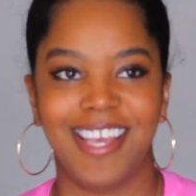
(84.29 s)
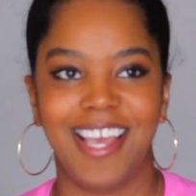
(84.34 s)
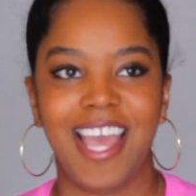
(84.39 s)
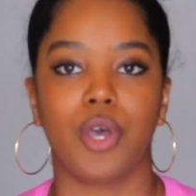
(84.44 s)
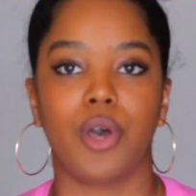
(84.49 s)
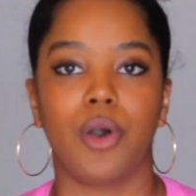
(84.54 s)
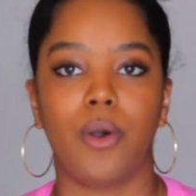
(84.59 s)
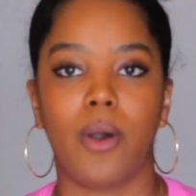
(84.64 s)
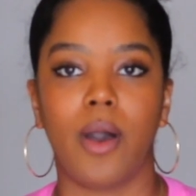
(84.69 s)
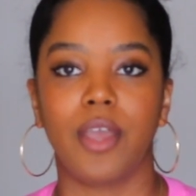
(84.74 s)

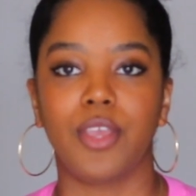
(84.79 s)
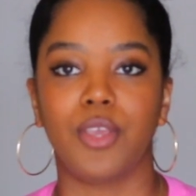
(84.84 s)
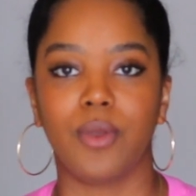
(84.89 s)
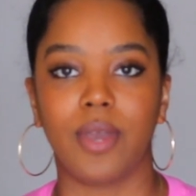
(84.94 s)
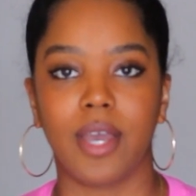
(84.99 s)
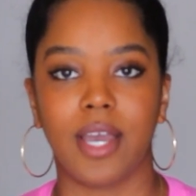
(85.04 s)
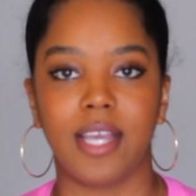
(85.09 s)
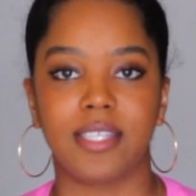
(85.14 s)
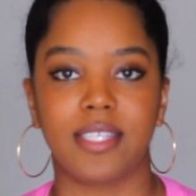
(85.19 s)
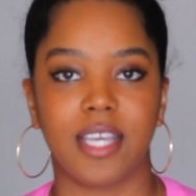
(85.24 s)
So you
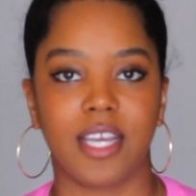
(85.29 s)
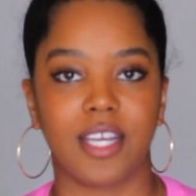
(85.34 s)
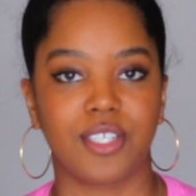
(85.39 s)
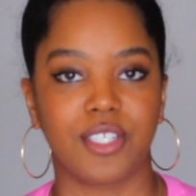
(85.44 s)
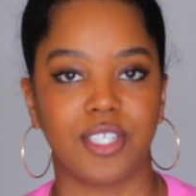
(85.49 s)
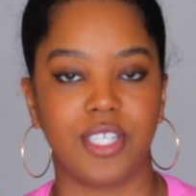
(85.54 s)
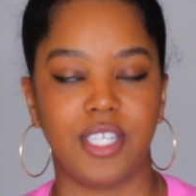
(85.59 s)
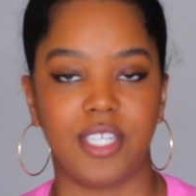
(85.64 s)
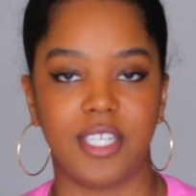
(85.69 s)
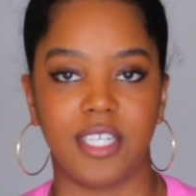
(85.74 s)
guys
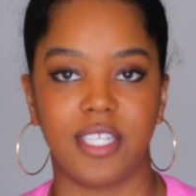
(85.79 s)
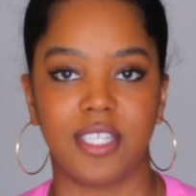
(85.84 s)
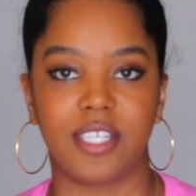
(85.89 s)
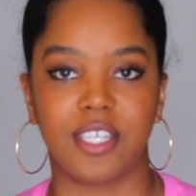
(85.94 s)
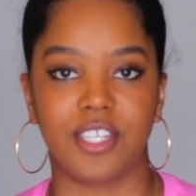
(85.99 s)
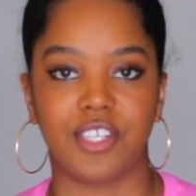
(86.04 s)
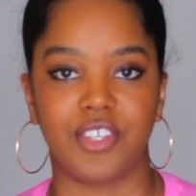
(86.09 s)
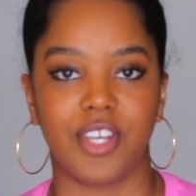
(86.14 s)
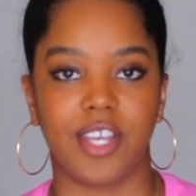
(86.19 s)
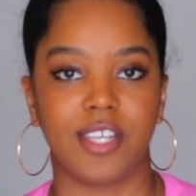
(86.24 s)
actually did
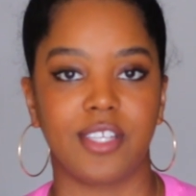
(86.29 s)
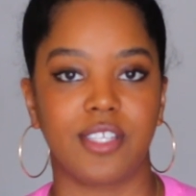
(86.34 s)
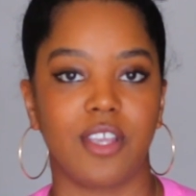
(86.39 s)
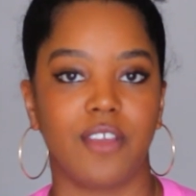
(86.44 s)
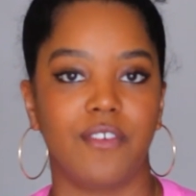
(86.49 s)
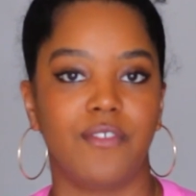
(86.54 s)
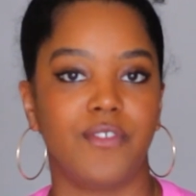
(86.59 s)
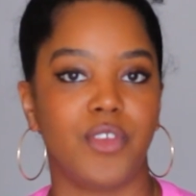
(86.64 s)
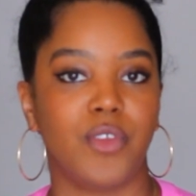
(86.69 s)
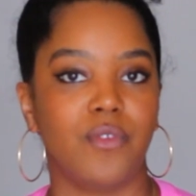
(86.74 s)

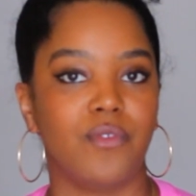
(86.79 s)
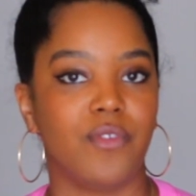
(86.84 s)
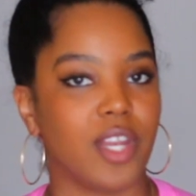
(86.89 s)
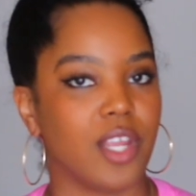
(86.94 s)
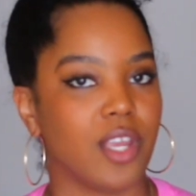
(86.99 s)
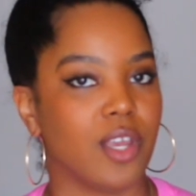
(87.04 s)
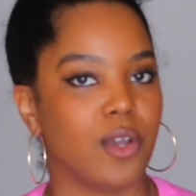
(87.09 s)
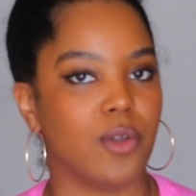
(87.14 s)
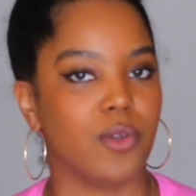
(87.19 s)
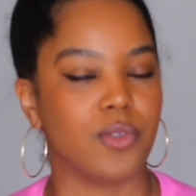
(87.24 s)
suggest a few
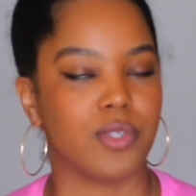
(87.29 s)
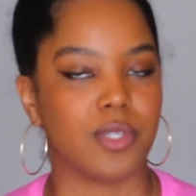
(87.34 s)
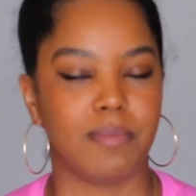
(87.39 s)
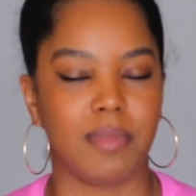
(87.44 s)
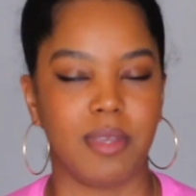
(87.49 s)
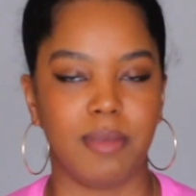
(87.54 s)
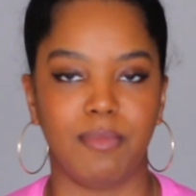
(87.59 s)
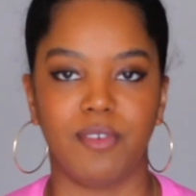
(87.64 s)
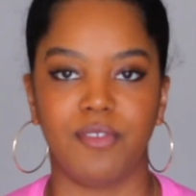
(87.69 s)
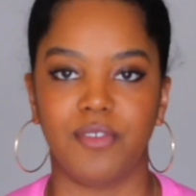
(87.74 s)
videos
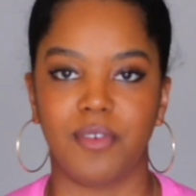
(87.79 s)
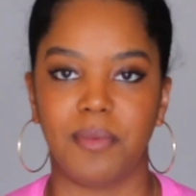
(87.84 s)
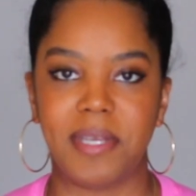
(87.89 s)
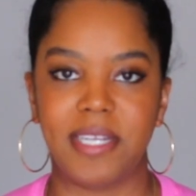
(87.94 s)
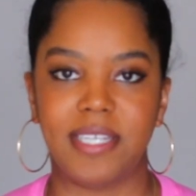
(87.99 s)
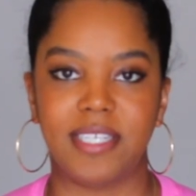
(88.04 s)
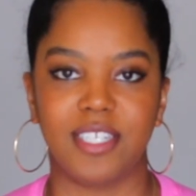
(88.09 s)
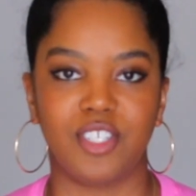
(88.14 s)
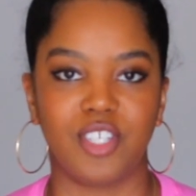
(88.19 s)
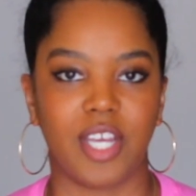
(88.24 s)
and people for
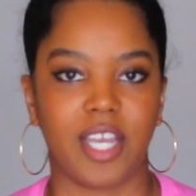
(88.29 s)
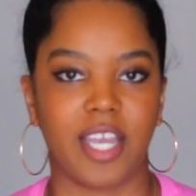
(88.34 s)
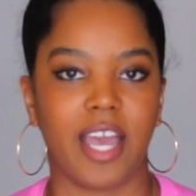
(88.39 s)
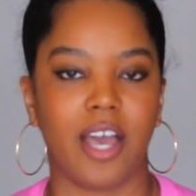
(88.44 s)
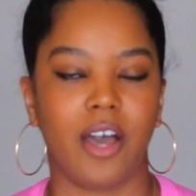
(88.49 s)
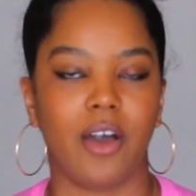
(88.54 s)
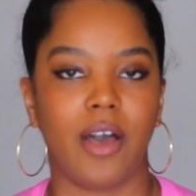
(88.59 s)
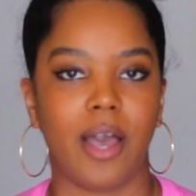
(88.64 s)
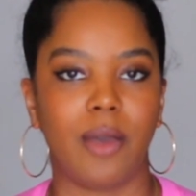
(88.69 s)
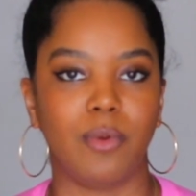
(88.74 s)
me to check
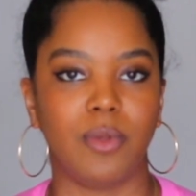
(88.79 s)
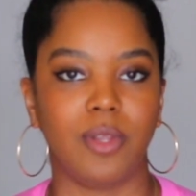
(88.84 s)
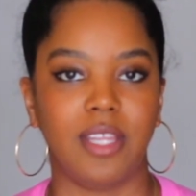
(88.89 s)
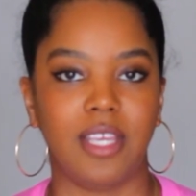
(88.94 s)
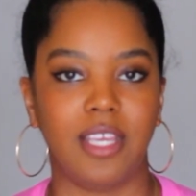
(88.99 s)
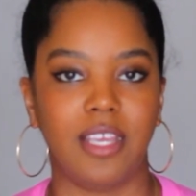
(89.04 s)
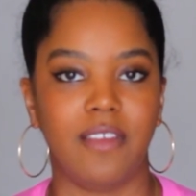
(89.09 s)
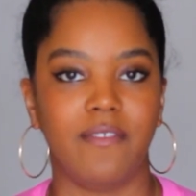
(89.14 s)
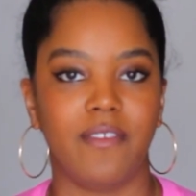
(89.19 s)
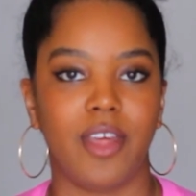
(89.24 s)
out. I will
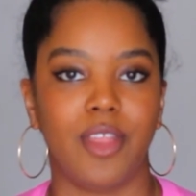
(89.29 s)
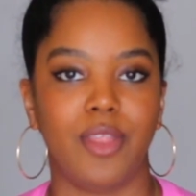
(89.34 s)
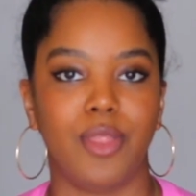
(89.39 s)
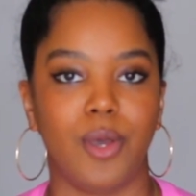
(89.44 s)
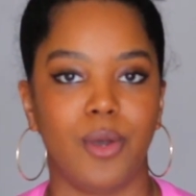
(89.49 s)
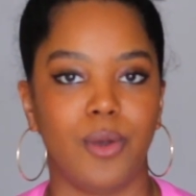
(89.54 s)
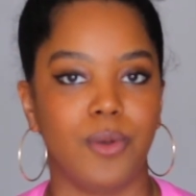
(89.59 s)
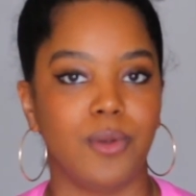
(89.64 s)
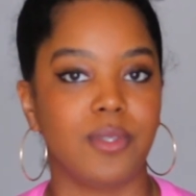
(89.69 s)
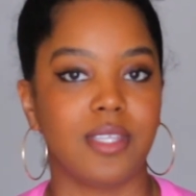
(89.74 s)
leave
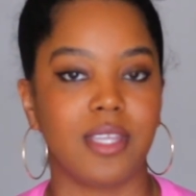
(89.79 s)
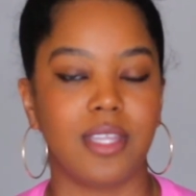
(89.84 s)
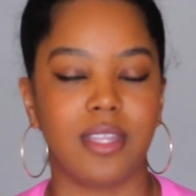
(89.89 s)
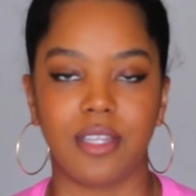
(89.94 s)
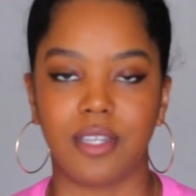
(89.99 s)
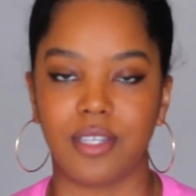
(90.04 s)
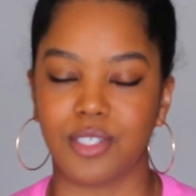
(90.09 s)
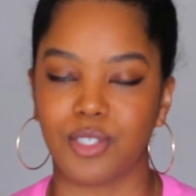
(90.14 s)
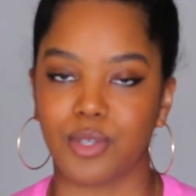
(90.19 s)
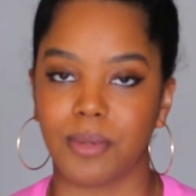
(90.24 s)
those in
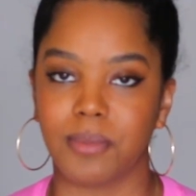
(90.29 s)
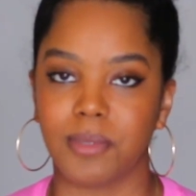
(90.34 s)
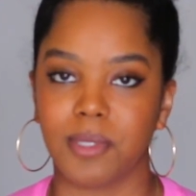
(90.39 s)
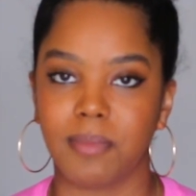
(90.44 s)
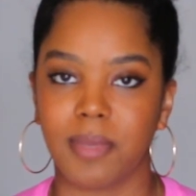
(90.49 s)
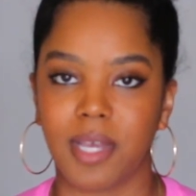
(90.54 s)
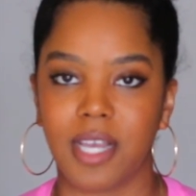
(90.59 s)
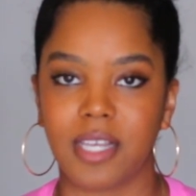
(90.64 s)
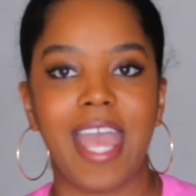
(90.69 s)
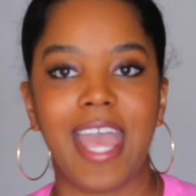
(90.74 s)
the
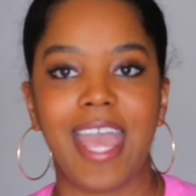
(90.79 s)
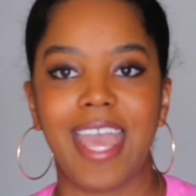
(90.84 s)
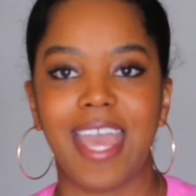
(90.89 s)
description box.